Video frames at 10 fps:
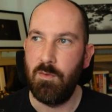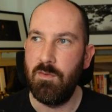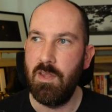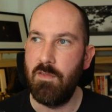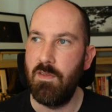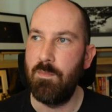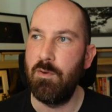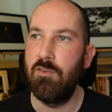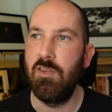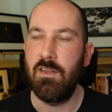there's a
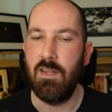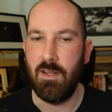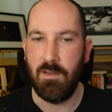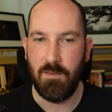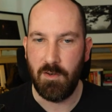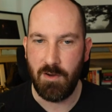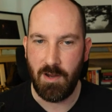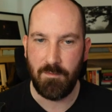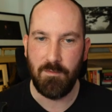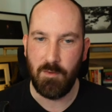project that I photographed
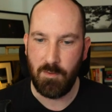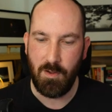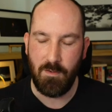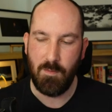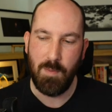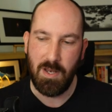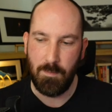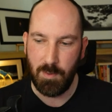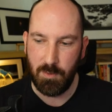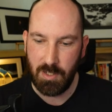of abandoned
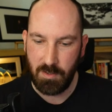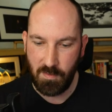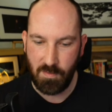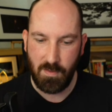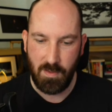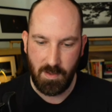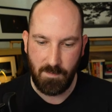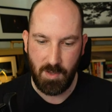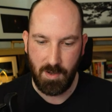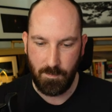buildings that
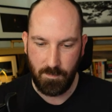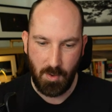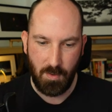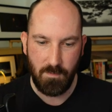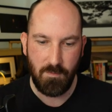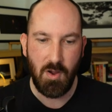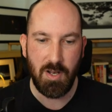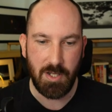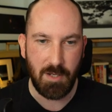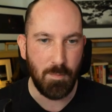I'm finally
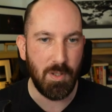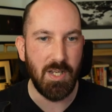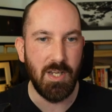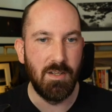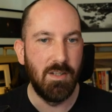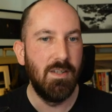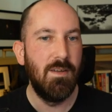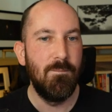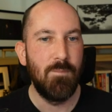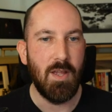completing
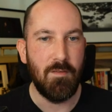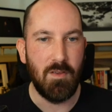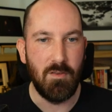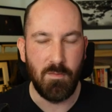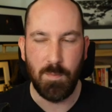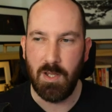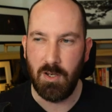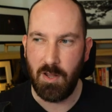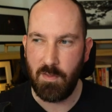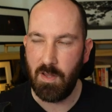after just being in
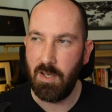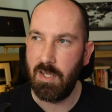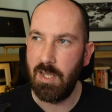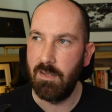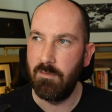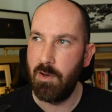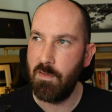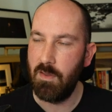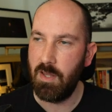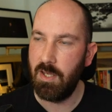Iceland again
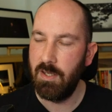recently.